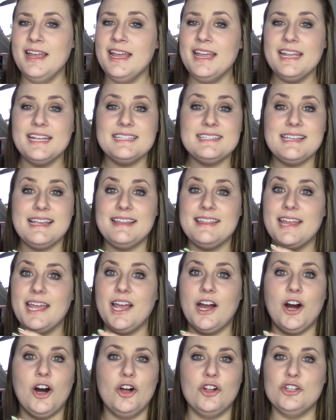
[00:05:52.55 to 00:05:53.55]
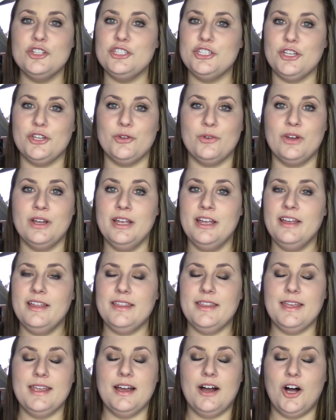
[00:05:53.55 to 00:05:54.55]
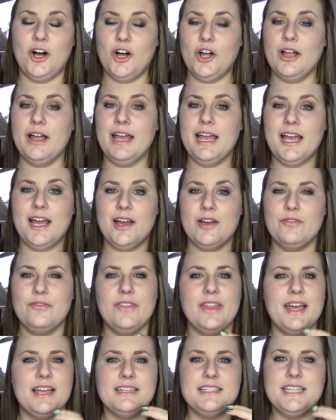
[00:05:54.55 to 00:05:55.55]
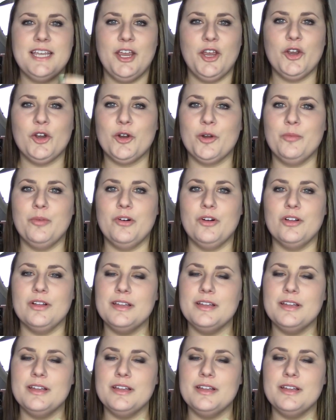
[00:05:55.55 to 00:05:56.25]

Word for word: It's like they all do. They all have that terrible,